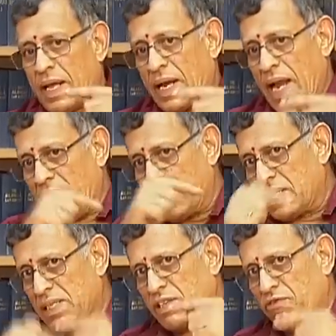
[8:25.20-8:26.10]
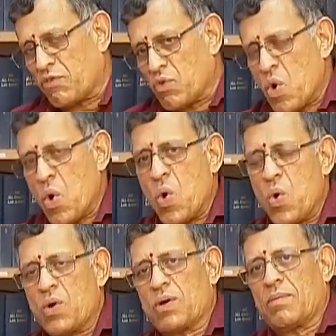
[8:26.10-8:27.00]
Like this, if you go,
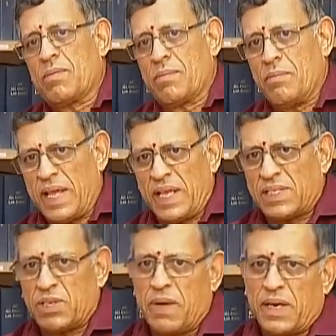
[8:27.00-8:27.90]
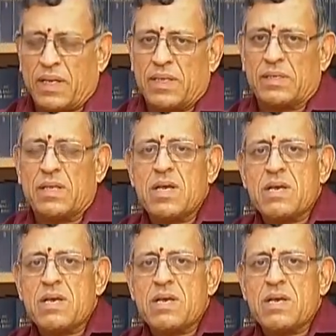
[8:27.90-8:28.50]
my estimate is